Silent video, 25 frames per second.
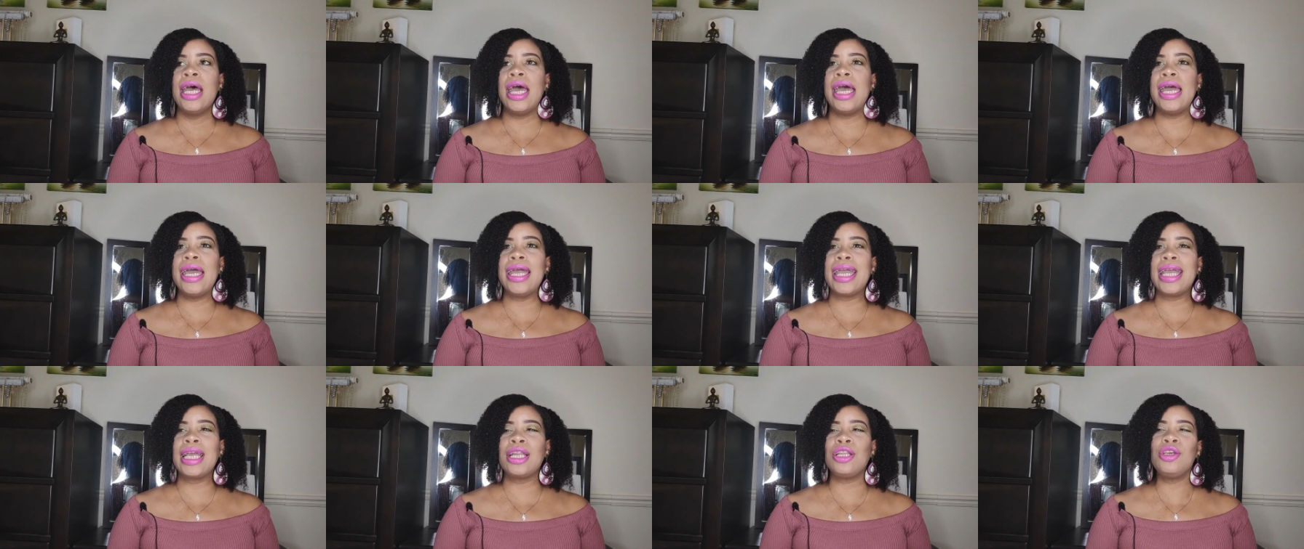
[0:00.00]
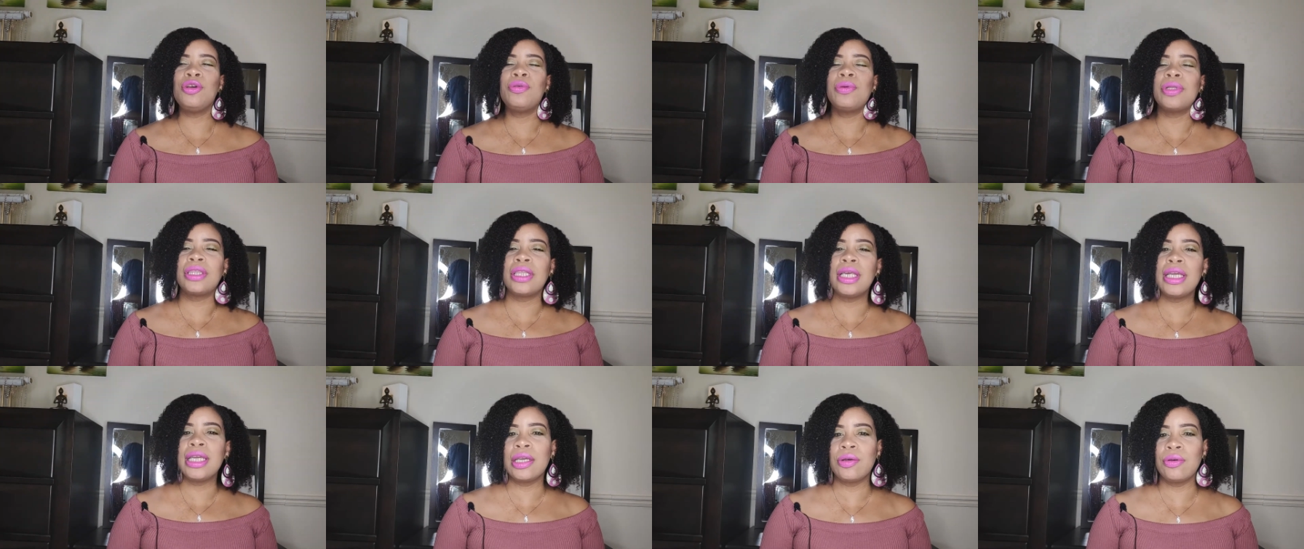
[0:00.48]
And you would
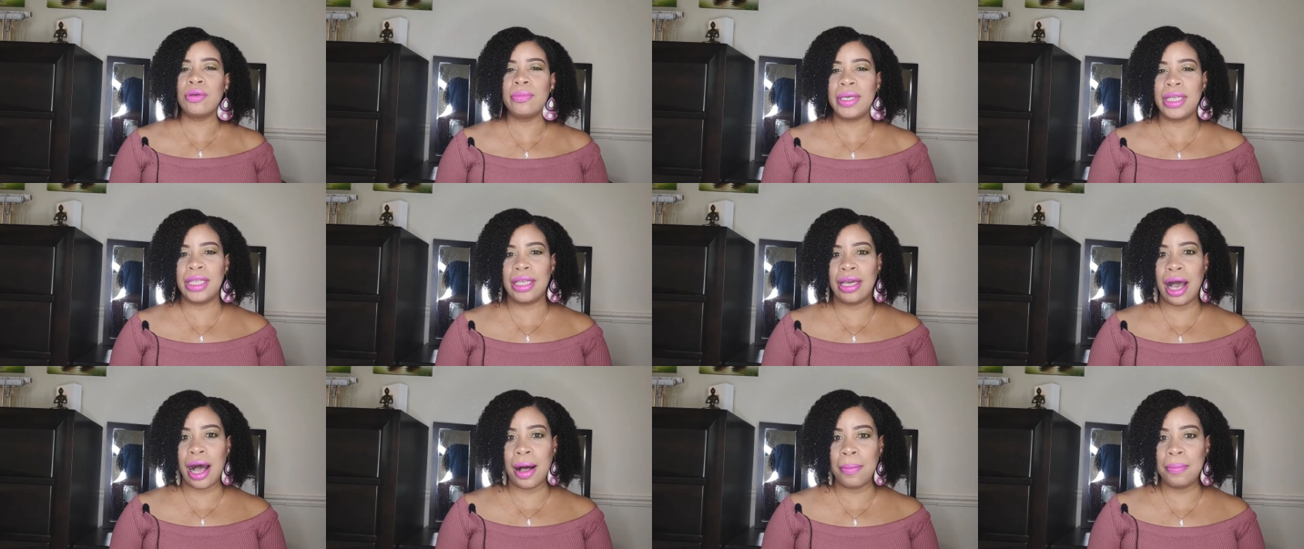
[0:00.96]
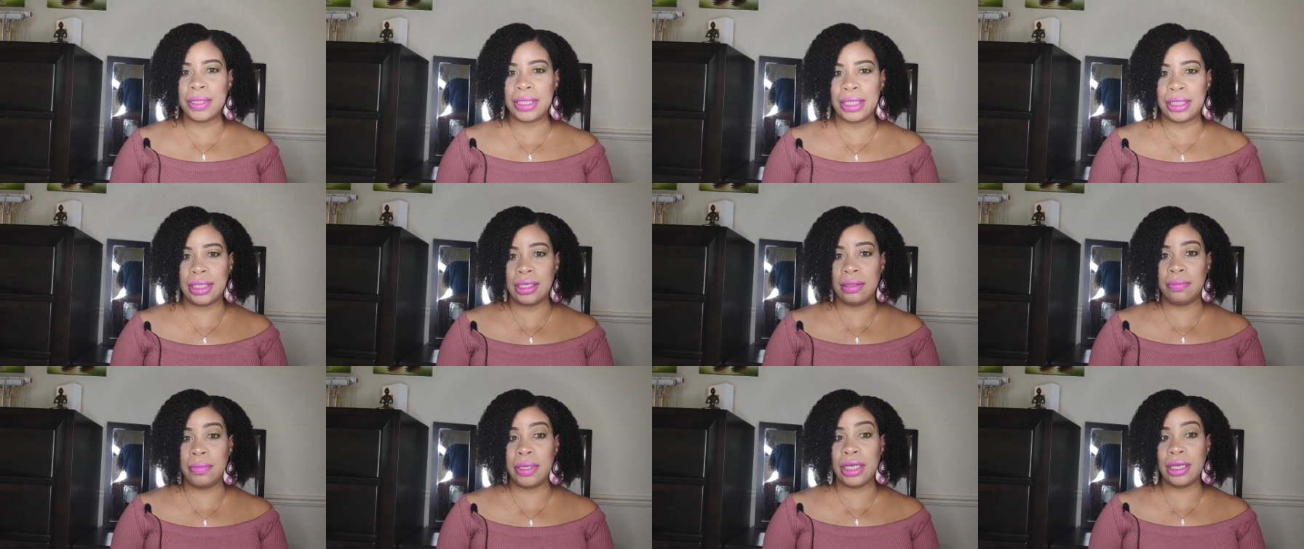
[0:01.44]
think it would be the
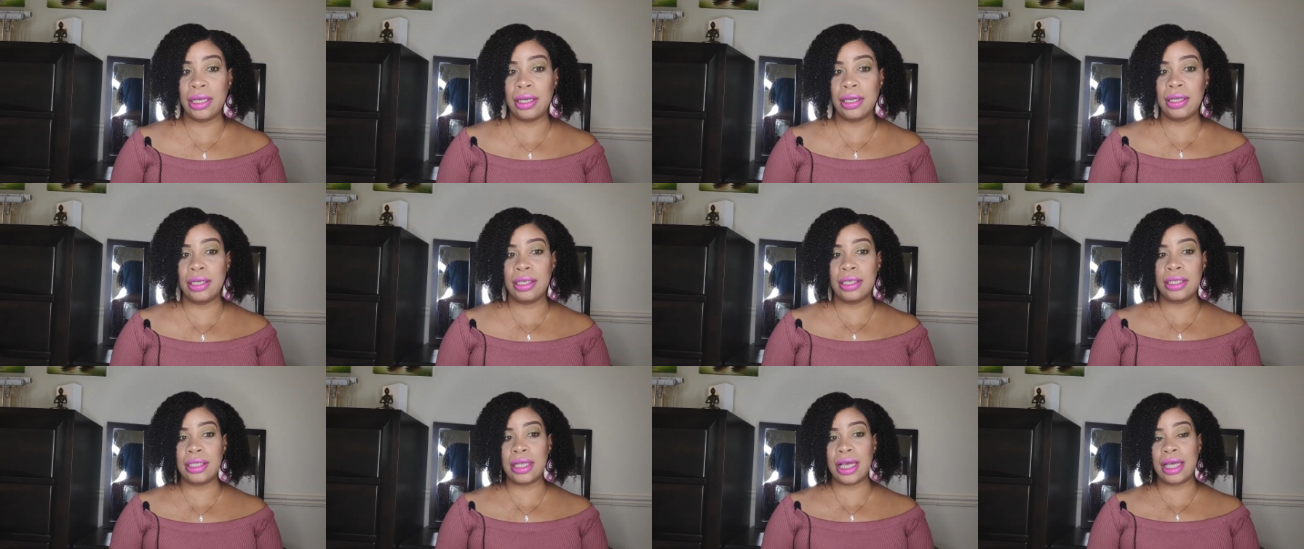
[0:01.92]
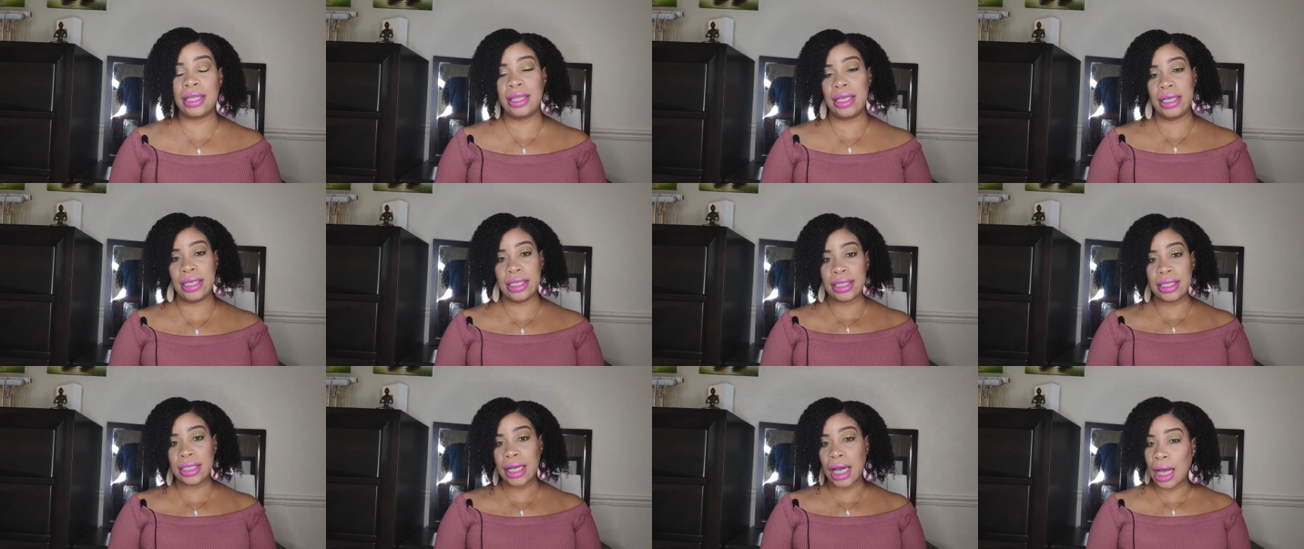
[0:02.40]
opposite because at
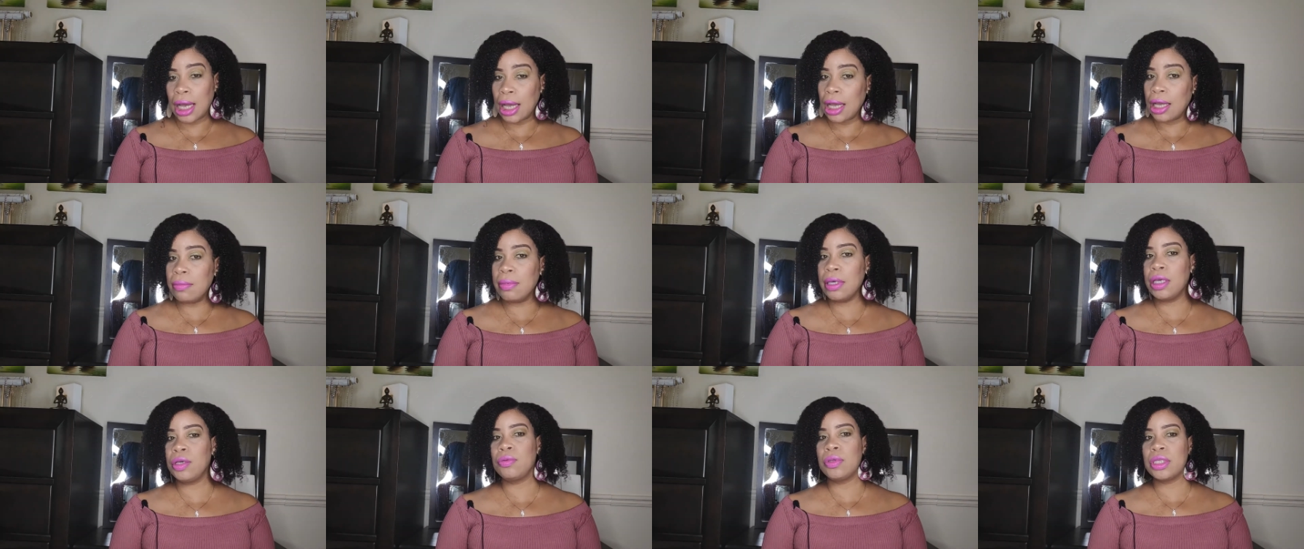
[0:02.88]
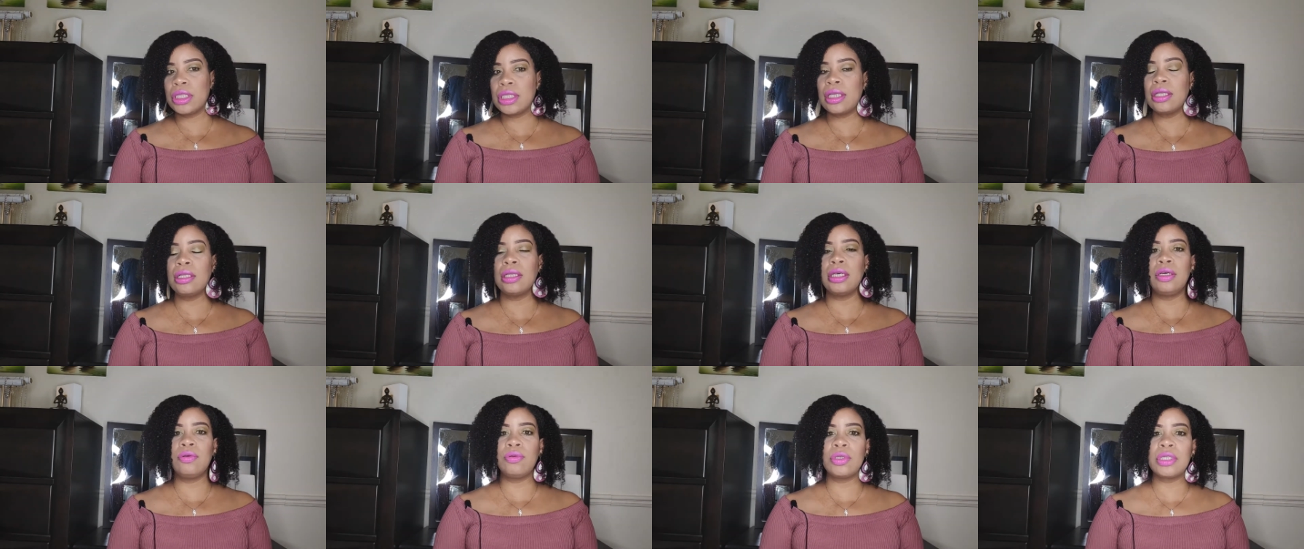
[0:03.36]
this time it was
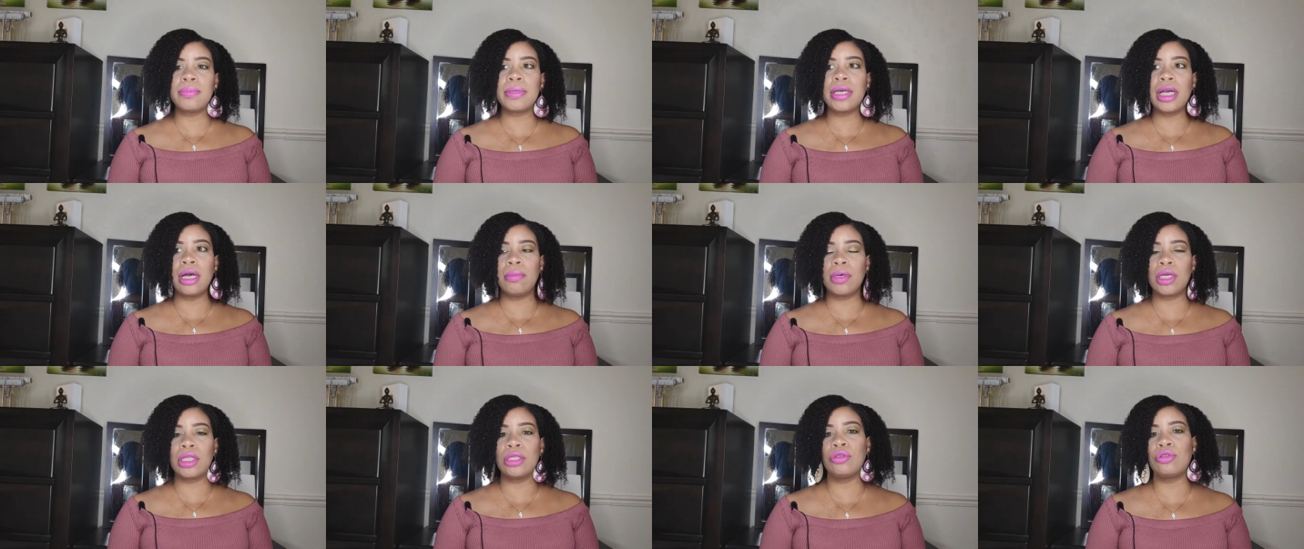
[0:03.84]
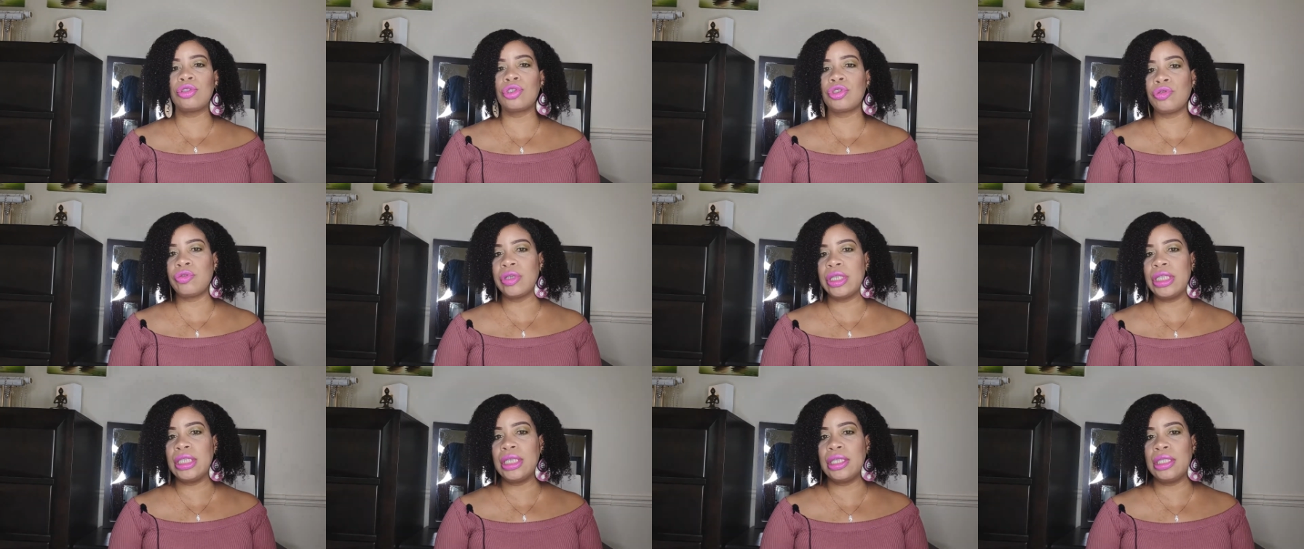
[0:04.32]
it was becoming a little
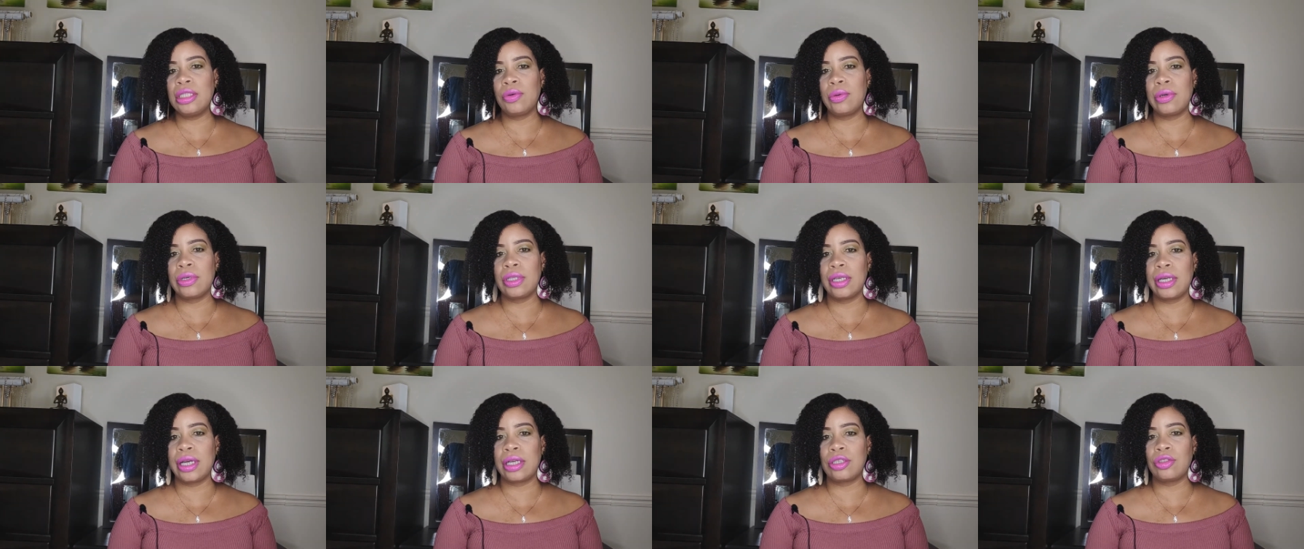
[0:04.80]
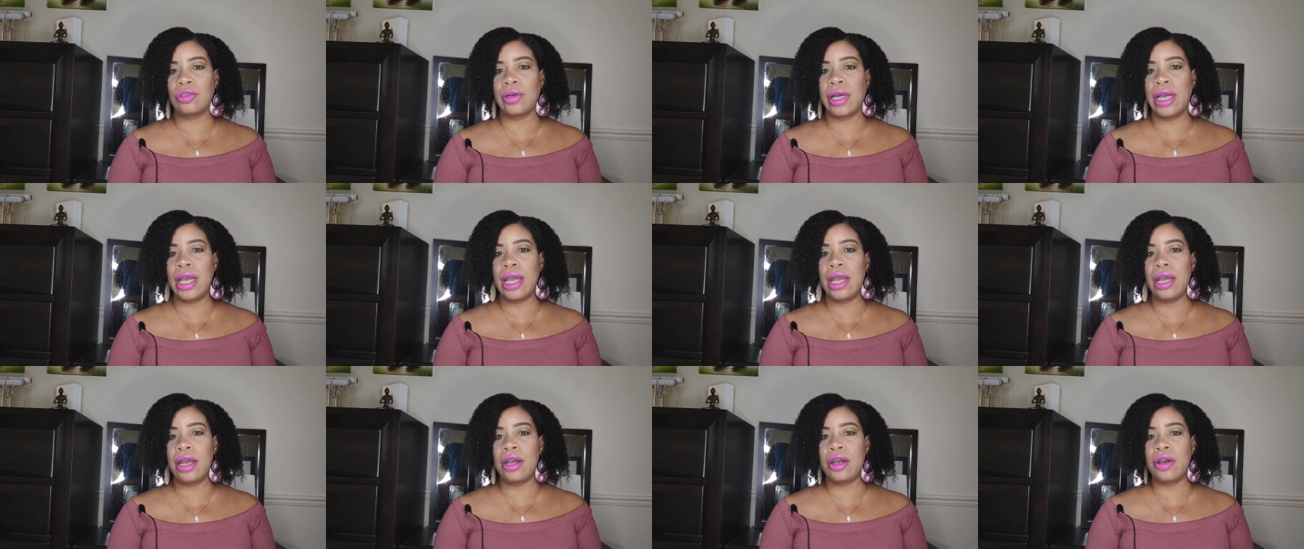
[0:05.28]
trendy to wear the natural
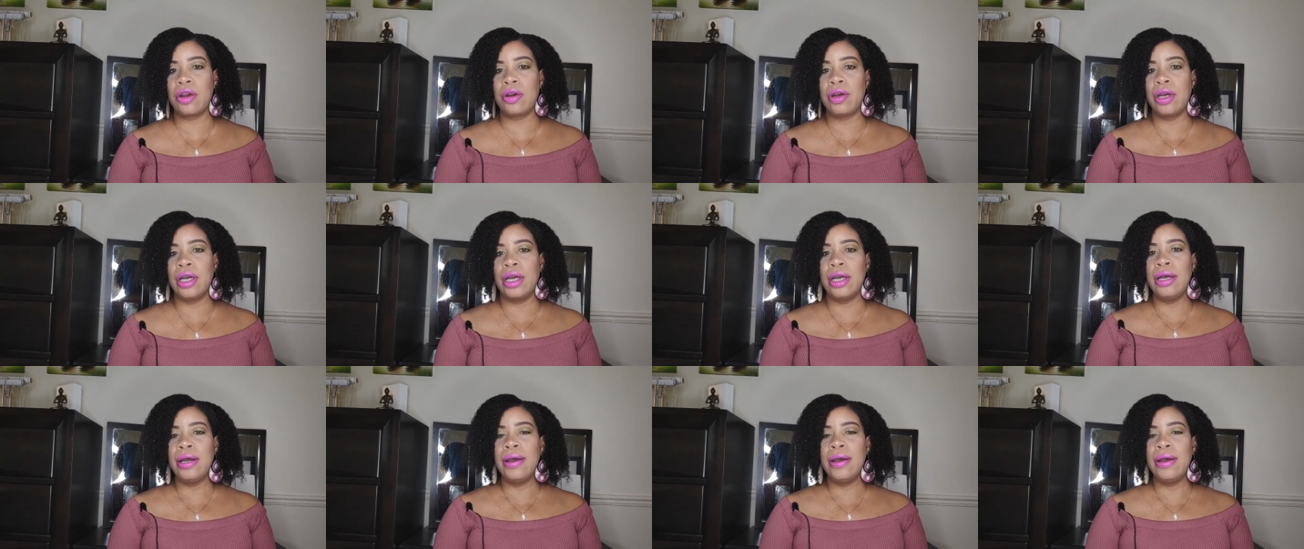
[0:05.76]
hair,